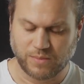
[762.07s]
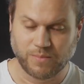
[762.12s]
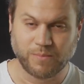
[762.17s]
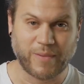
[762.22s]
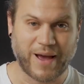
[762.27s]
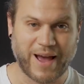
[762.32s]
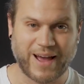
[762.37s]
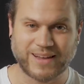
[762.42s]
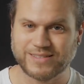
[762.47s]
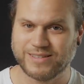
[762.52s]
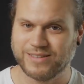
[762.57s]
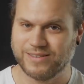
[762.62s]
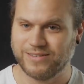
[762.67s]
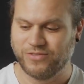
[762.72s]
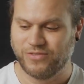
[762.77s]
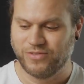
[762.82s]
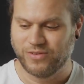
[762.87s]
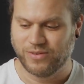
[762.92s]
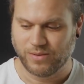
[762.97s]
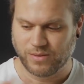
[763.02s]

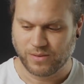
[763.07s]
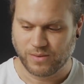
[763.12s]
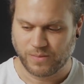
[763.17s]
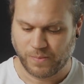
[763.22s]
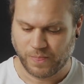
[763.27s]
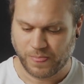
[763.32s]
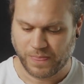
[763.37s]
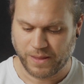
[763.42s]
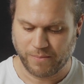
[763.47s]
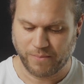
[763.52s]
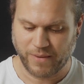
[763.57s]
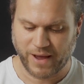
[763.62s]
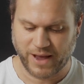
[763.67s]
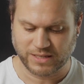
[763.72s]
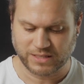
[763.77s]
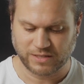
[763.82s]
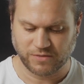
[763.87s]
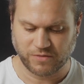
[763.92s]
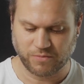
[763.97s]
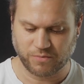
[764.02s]
Massive,
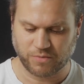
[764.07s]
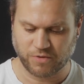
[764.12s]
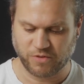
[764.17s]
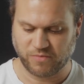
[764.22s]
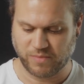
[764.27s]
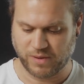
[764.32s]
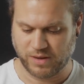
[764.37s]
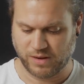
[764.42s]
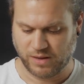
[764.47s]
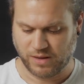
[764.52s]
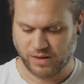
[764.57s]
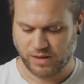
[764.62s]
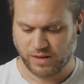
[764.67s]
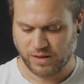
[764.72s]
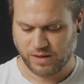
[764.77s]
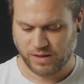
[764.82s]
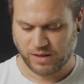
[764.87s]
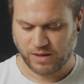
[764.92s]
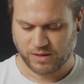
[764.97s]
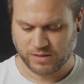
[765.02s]
massive improvement.
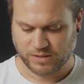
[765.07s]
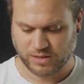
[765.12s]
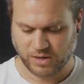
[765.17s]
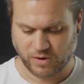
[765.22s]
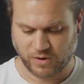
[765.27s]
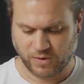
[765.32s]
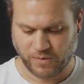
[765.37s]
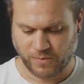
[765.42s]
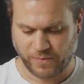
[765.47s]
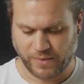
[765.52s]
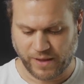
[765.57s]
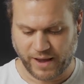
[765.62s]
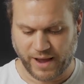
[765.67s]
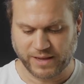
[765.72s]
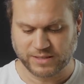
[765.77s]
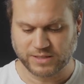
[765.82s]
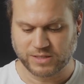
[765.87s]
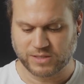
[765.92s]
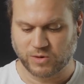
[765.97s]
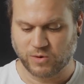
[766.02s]
So,
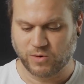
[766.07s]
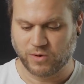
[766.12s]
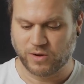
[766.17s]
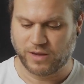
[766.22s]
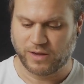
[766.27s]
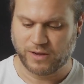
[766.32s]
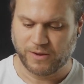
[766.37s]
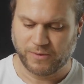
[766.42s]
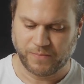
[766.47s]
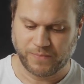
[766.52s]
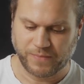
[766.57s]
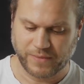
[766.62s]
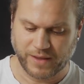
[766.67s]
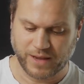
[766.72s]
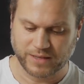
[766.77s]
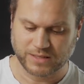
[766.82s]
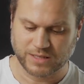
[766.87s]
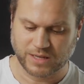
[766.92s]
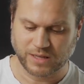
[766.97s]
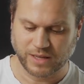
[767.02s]
as a toy,
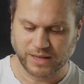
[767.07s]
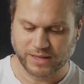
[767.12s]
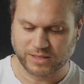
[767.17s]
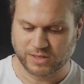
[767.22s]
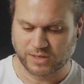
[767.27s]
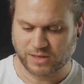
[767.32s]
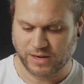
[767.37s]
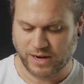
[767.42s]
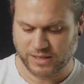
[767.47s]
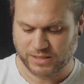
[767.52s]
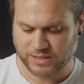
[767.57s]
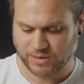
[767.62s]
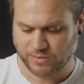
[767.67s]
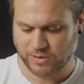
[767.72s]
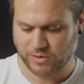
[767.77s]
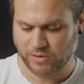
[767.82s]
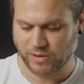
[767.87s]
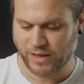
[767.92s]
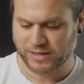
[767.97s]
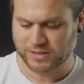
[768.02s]
as a collector, as
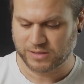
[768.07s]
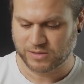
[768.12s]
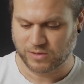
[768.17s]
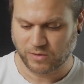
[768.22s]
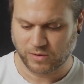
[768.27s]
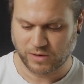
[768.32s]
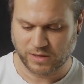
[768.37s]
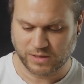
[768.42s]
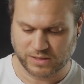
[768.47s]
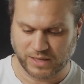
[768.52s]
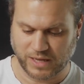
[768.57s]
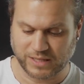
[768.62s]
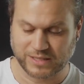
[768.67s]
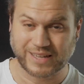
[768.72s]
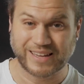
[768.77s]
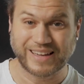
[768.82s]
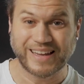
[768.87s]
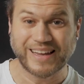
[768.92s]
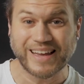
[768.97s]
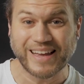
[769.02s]
someone who likes toys, as
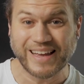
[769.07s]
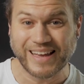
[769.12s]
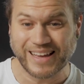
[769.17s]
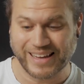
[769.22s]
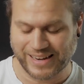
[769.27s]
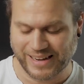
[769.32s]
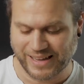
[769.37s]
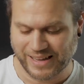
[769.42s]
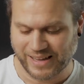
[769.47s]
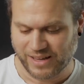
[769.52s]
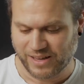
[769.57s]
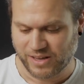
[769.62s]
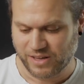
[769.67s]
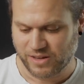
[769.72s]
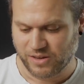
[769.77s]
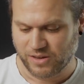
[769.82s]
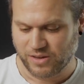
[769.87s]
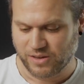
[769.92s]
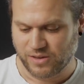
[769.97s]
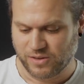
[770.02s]
a kid,
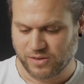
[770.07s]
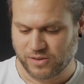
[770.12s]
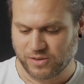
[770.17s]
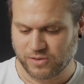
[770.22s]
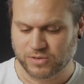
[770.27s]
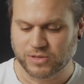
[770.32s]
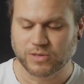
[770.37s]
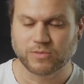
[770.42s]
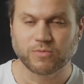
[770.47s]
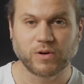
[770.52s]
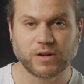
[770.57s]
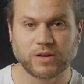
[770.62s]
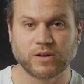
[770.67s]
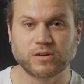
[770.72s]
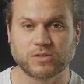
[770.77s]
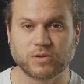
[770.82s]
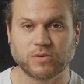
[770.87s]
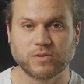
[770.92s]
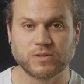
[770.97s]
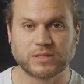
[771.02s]
you should want
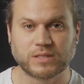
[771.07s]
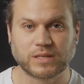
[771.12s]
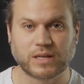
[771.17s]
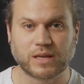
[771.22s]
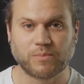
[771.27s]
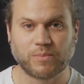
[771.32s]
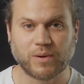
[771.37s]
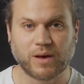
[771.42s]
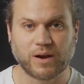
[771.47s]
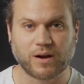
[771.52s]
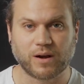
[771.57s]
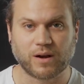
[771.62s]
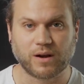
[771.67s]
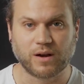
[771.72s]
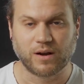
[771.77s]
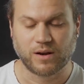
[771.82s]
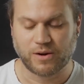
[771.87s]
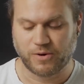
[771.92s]
your toys to get better.